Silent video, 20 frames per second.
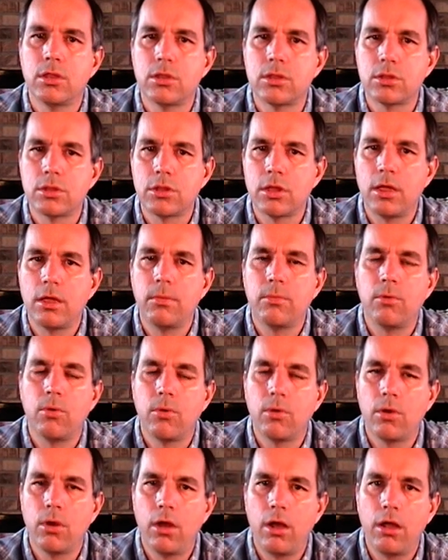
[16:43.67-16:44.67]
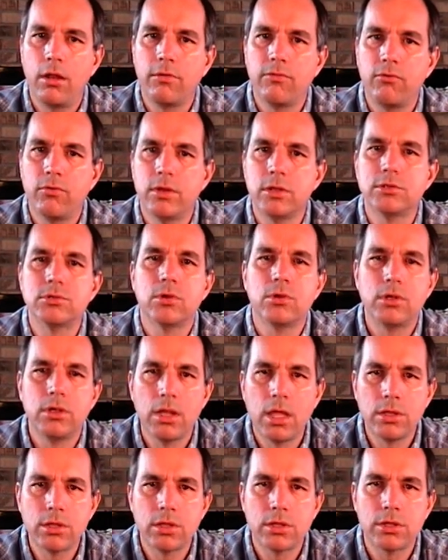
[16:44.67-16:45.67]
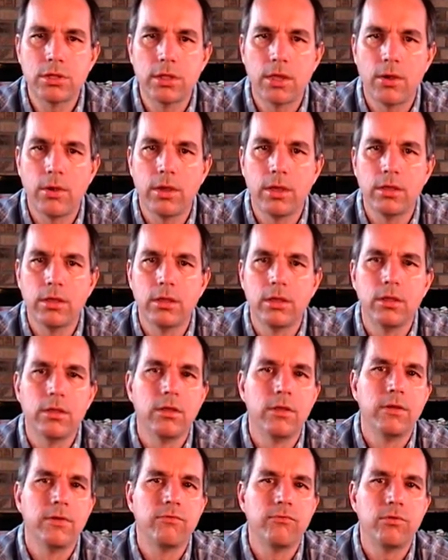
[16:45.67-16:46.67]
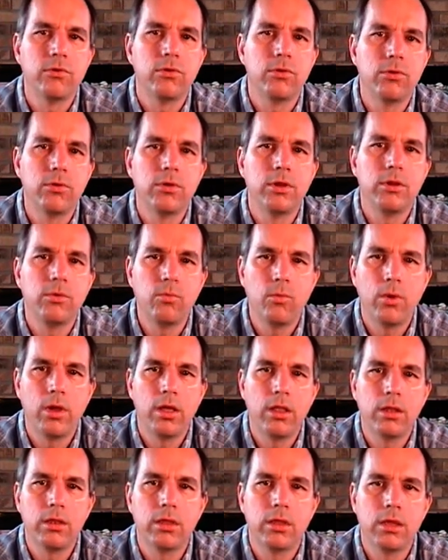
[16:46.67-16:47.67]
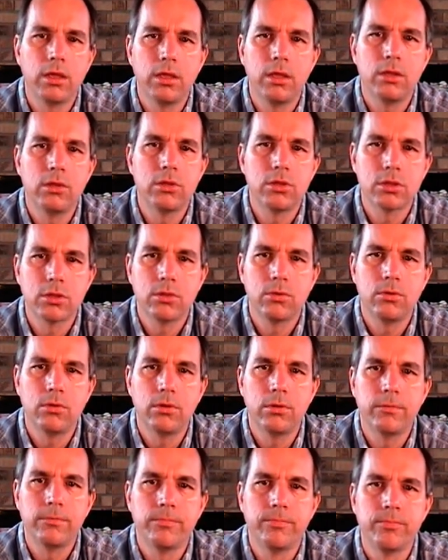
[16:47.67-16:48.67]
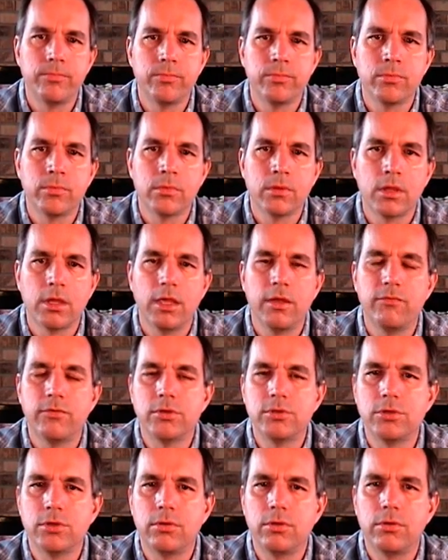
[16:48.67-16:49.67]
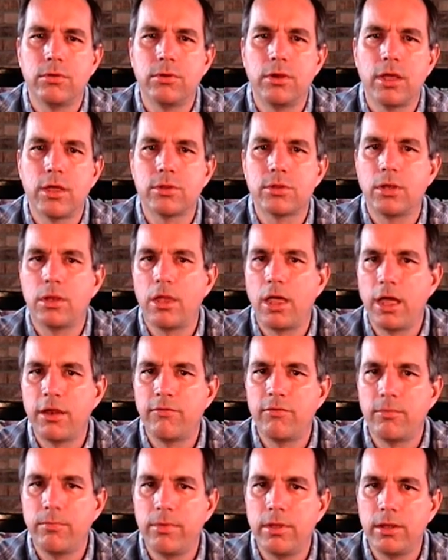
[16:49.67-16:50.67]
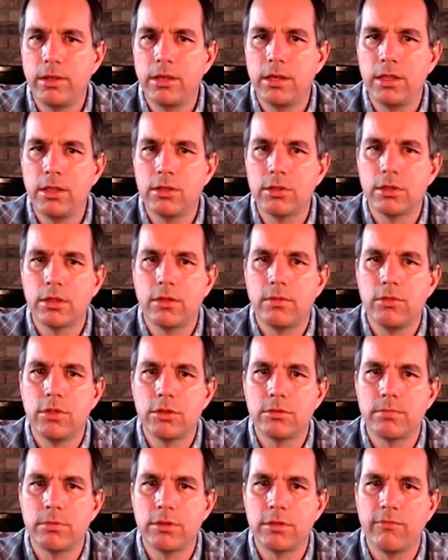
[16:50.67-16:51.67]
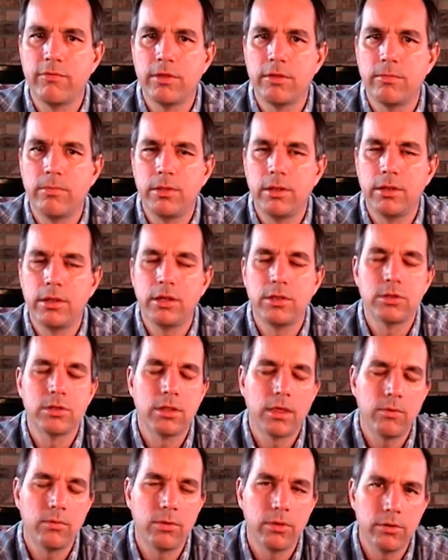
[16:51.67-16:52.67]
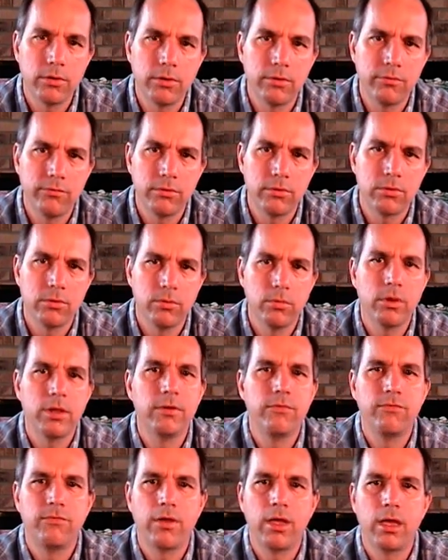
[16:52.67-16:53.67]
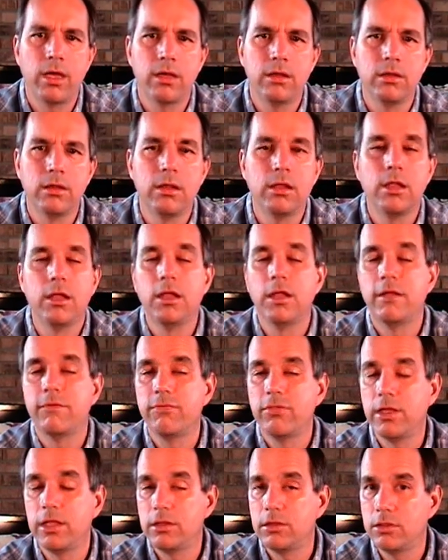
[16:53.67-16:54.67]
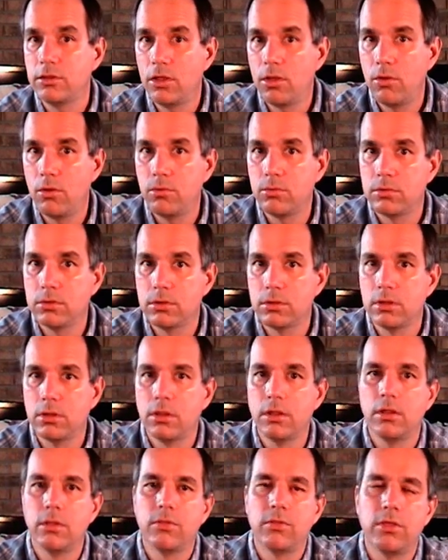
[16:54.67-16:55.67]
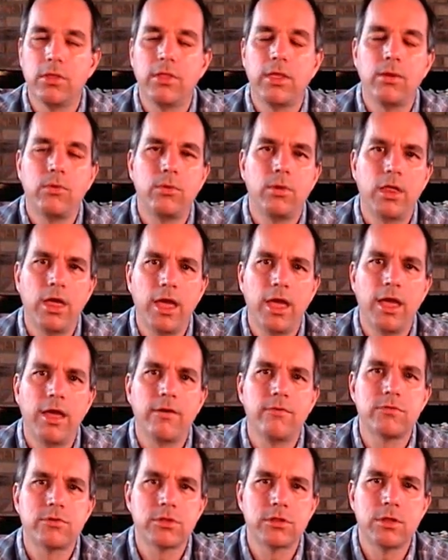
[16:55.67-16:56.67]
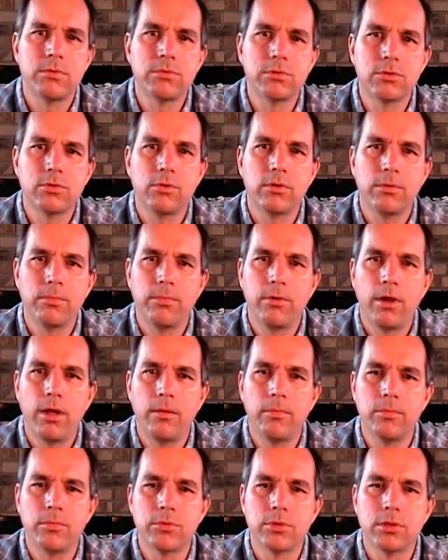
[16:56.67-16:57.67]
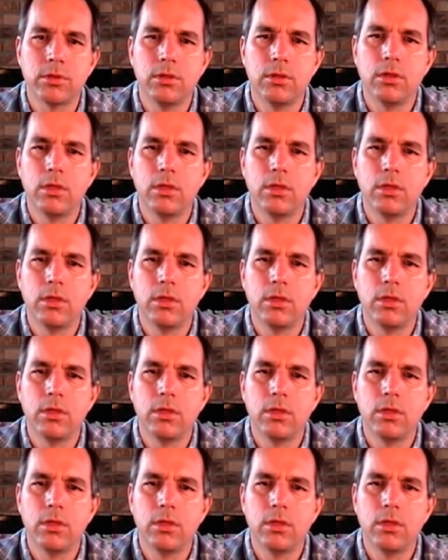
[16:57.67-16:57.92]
Some or all of which are necessary for learning well in school. If a child has a lot of abilities, of these specific abilities, they will learn to read fine. If they don't, then they will have some sort of problems